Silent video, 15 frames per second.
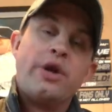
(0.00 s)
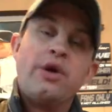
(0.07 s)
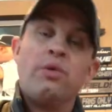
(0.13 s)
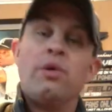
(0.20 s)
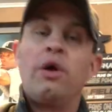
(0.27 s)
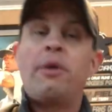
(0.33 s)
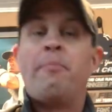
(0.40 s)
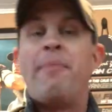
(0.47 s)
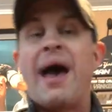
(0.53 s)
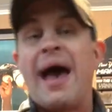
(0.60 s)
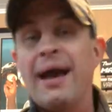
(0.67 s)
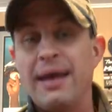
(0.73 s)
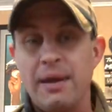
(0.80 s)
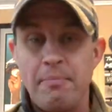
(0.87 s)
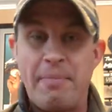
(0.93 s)
when you look
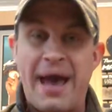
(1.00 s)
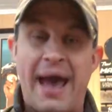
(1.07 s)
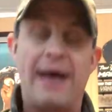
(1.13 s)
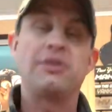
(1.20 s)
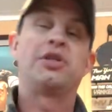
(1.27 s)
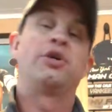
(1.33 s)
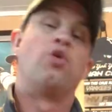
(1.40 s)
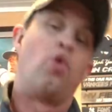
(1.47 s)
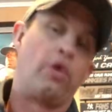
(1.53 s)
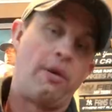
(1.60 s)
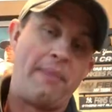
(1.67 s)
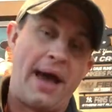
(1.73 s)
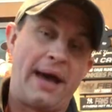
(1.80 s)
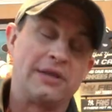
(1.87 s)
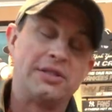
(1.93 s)
back at past
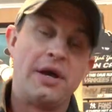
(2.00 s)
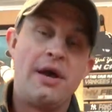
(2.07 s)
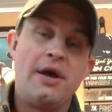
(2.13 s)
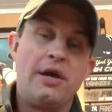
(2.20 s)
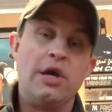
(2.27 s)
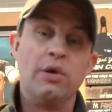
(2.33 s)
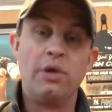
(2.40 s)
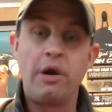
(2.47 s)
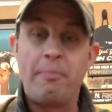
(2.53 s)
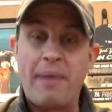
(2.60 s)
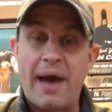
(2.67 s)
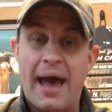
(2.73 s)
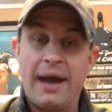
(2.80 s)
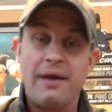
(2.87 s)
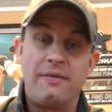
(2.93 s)
quarterbacks, you look
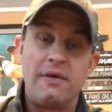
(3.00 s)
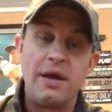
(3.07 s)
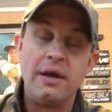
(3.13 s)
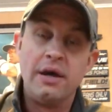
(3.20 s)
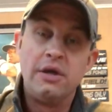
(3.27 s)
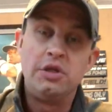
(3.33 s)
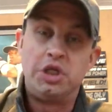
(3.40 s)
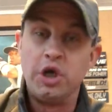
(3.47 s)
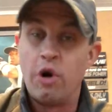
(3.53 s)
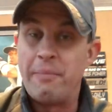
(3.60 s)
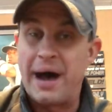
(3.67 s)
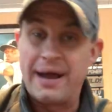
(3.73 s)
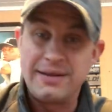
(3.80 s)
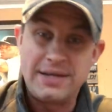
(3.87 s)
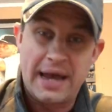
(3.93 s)
back at the Joe
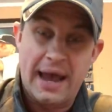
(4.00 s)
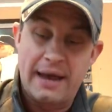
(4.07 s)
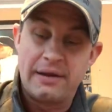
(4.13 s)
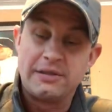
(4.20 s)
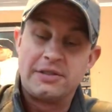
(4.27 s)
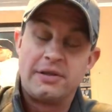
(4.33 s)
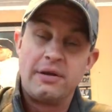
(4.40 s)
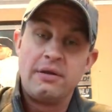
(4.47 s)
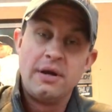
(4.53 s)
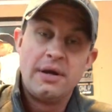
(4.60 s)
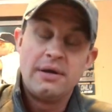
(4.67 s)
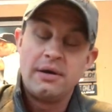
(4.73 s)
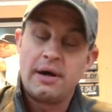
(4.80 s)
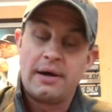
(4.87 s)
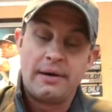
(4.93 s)
Montanas that
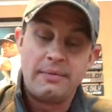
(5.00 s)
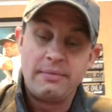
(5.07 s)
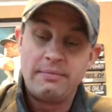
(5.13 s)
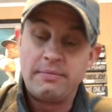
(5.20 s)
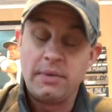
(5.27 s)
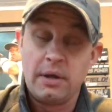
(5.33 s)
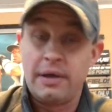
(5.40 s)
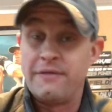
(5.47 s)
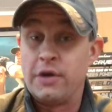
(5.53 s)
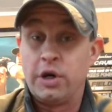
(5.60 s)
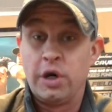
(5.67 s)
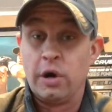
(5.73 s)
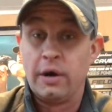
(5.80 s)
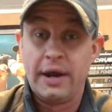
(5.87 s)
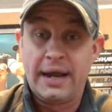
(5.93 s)
uh, even
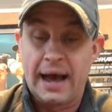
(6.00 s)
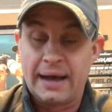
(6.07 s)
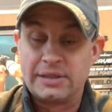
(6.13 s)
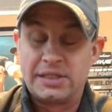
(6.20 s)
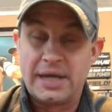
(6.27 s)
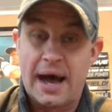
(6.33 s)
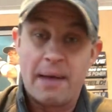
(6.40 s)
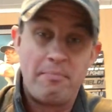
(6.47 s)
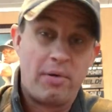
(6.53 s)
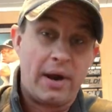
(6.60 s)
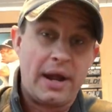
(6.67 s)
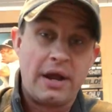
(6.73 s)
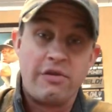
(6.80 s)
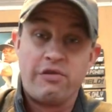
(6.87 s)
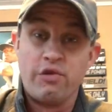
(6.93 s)
current guys, Tom
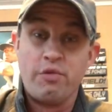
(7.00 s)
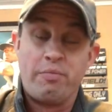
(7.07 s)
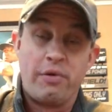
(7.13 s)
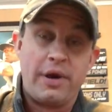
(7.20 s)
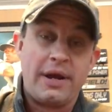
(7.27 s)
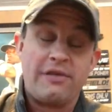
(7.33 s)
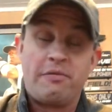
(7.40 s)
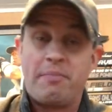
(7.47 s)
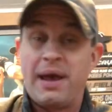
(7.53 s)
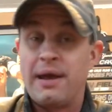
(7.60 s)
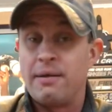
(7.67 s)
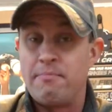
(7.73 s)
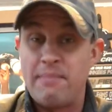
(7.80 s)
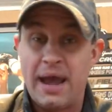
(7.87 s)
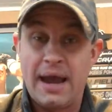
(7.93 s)
Brady, Drew Brees,
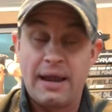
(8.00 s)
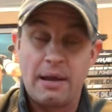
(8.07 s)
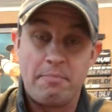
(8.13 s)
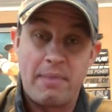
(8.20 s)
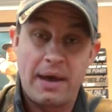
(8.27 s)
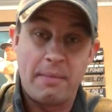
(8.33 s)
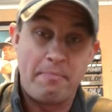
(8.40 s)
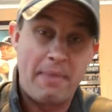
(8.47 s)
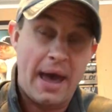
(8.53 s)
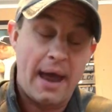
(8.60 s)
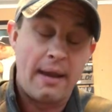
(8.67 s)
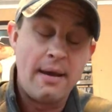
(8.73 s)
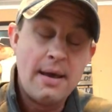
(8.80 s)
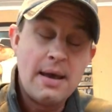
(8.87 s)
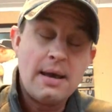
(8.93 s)
Peyton Manning, Big
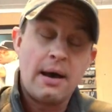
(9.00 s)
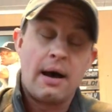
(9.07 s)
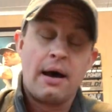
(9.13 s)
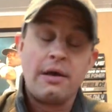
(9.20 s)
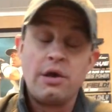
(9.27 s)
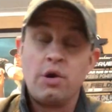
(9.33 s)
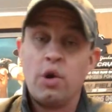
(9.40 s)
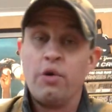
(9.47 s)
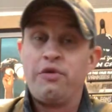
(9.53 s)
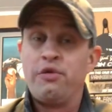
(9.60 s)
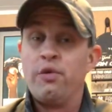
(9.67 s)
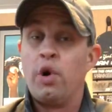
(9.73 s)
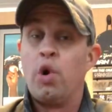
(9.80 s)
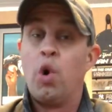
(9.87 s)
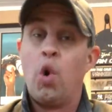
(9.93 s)
Ben. Uh, you go
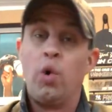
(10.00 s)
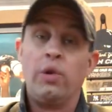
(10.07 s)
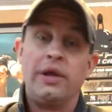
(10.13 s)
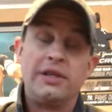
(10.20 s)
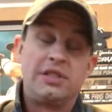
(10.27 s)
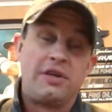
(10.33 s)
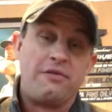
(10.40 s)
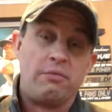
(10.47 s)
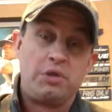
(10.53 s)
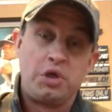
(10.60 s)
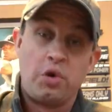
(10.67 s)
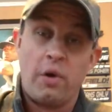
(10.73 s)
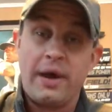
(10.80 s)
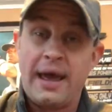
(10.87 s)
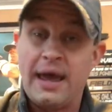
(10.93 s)
through the whole list of them
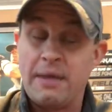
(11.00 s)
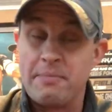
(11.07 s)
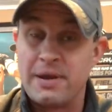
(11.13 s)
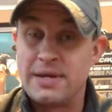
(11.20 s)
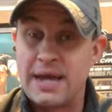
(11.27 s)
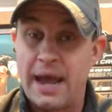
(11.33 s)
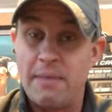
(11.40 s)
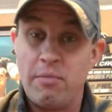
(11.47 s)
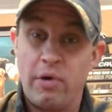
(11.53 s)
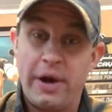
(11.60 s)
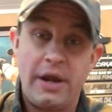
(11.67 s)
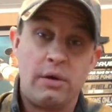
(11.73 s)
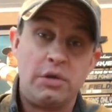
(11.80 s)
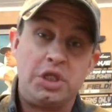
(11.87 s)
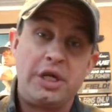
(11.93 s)
Troy Aikman, Dan
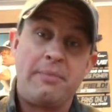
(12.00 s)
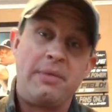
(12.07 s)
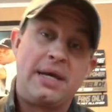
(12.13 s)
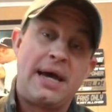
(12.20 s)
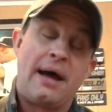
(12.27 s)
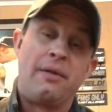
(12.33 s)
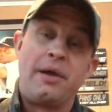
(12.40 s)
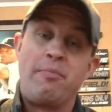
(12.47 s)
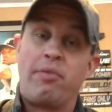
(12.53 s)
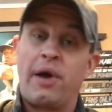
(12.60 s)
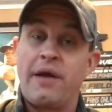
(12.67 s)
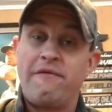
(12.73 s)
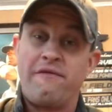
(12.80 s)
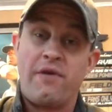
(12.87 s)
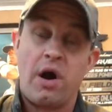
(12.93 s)
Marino, Jim Kelly,
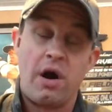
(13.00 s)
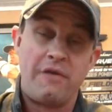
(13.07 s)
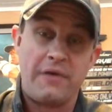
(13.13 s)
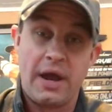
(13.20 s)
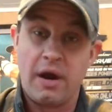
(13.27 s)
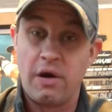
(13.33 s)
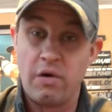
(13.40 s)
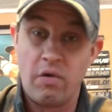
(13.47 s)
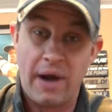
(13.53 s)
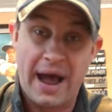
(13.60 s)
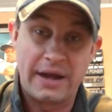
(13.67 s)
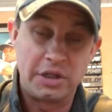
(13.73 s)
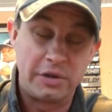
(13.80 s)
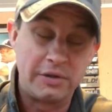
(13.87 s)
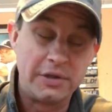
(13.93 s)
Brett Favre, Aaron
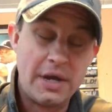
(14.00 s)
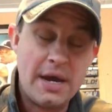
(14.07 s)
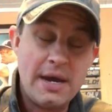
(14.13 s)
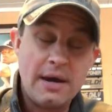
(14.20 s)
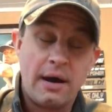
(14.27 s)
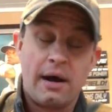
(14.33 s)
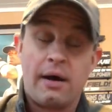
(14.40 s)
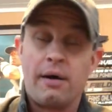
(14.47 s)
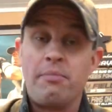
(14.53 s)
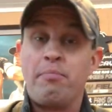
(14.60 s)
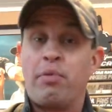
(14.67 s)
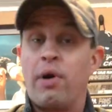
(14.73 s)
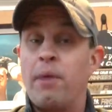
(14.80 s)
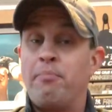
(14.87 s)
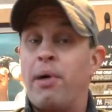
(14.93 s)
Rodgers, uh,
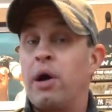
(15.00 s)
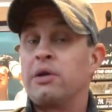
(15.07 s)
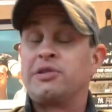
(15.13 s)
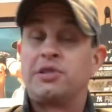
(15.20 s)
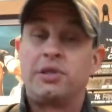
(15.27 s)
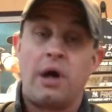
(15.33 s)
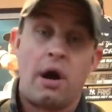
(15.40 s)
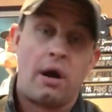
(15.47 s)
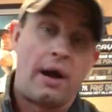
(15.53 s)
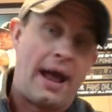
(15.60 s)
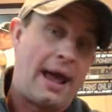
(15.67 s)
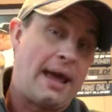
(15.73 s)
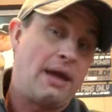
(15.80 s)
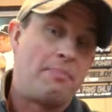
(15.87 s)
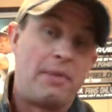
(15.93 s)
Bart Starr,
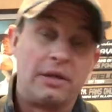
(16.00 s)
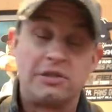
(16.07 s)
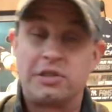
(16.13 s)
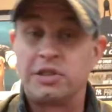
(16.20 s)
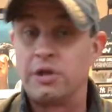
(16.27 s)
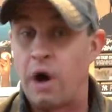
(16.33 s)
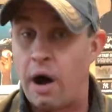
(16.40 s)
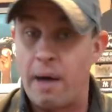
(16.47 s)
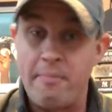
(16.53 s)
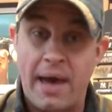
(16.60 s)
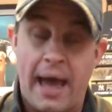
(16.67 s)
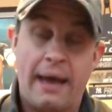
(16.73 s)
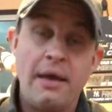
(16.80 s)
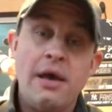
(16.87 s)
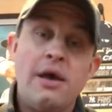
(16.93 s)
Aikman,
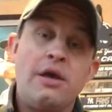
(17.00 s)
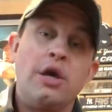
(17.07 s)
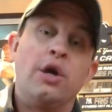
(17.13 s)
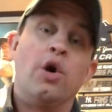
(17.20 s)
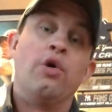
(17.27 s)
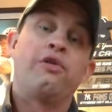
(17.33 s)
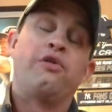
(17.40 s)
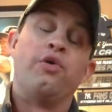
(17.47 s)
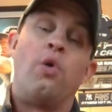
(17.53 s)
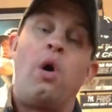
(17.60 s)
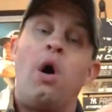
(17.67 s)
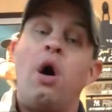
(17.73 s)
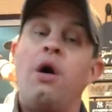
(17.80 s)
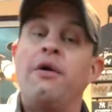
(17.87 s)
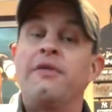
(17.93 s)
Staubach. You go through
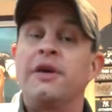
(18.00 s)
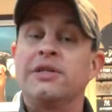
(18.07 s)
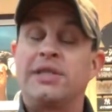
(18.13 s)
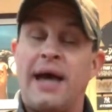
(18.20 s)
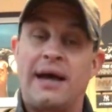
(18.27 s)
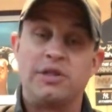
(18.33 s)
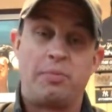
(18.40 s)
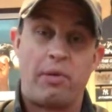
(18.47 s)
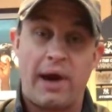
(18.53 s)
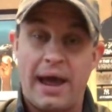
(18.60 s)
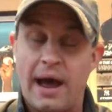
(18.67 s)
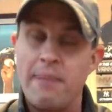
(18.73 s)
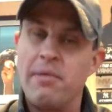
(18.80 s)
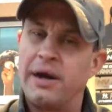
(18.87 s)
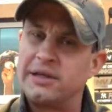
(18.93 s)
all of these guys.
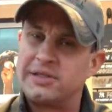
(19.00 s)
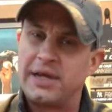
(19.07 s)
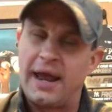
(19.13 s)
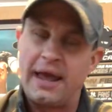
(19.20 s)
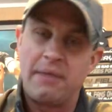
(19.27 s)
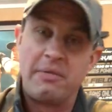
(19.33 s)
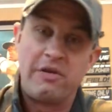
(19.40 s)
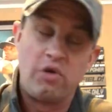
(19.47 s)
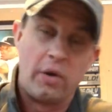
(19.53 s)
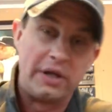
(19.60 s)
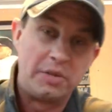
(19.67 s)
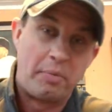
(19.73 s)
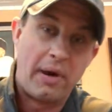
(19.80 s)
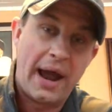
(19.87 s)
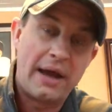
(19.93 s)
Brad, I might have said Aikman
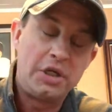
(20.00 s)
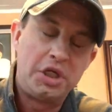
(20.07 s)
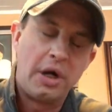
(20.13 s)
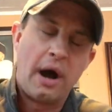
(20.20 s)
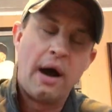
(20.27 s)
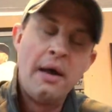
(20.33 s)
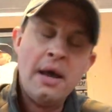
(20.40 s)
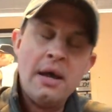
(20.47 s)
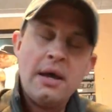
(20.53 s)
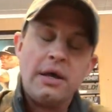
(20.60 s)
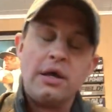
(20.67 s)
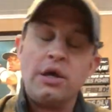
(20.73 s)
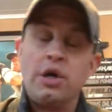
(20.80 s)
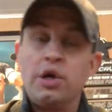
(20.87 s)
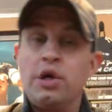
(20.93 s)
twice, Bradshaw.
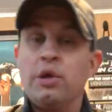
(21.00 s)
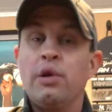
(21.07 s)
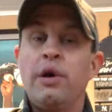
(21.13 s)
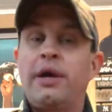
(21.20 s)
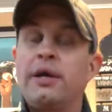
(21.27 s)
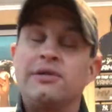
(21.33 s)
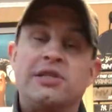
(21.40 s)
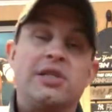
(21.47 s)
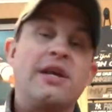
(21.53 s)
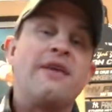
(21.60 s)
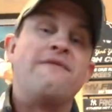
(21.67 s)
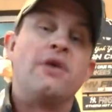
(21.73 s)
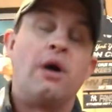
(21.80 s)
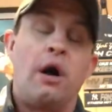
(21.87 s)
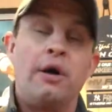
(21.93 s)
You, you look at
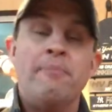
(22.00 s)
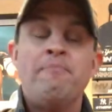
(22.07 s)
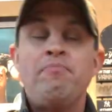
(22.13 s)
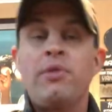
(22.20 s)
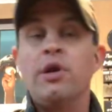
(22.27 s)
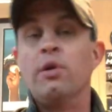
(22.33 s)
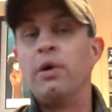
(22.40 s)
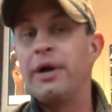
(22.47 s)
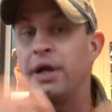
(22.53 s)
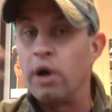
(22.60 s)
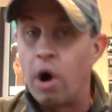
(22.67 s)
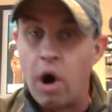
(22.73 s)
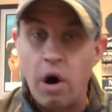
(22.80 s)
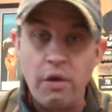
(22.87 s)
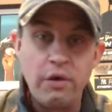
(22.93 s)
Steve Young. You look at
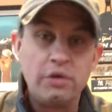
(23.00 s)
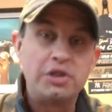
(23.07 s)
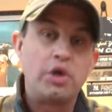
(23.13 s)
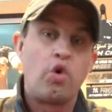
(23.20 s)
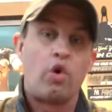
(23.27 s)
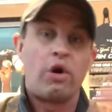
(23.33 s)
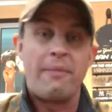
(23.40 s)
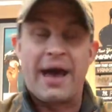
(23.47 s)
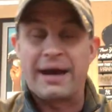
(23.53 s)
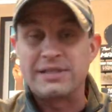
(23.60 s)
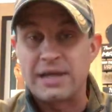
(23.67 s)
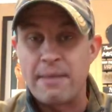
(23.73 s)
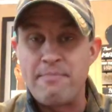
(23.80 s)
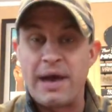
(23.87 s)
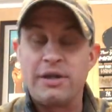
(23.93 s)
all those
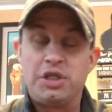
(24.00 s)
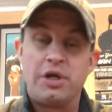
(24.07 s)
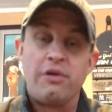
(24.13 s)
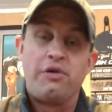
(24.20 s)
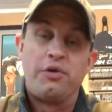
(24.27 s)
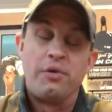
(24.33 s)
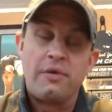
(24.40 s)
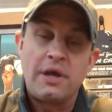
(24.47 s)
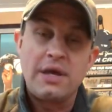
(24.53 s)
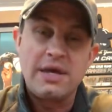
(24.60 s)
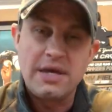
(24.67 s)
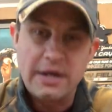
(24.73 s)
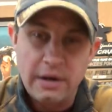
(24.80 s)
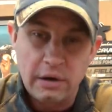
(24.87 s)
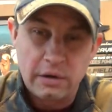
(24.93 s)
quarterbacks I mentioned through the
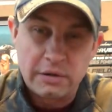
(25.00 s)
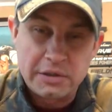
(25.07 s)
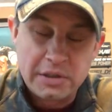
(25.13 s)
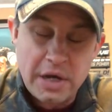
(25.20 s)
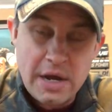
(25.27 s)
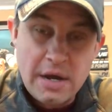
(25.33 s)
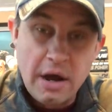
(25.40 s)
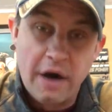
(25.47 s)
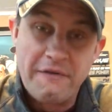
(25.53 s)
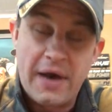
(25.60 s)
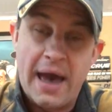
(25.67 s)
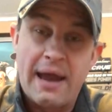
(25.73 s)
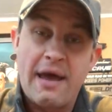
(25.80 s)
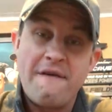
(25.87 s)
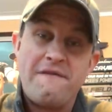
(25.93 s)
years of
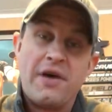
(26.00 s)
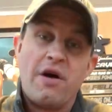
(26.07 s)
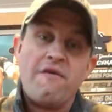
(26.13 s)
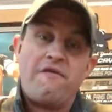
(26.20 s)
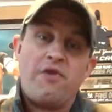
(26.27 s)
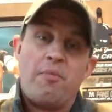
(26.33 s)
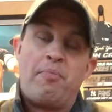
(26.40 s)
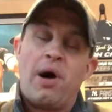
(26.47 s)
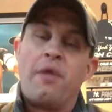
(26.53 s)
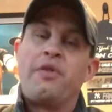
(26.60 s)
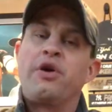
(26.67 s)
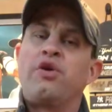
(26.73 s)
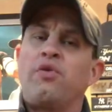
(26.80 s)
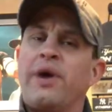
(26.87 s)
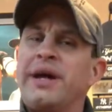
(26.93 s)
NFL football,
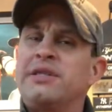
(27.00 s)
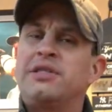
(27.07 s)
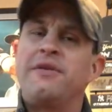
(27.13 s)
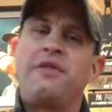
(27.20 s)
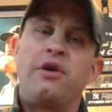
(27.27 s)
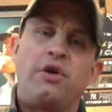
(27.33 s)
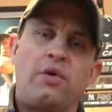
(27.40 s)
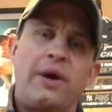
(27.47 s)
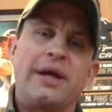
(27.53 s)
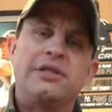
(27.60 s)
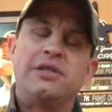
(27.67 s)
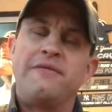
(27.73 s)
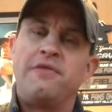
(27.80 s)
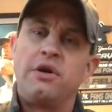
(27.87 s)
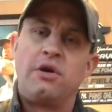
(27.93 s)
the greats of the
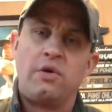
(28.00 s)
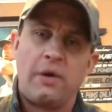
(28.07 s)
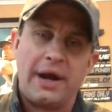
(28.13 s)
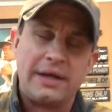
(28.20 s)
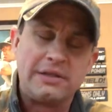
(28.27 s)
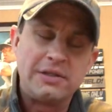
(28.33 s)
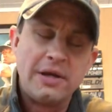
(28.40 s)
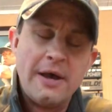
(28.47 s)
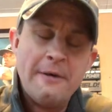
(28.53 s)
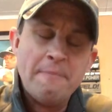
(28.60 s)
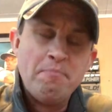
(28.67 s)
greats of the greats.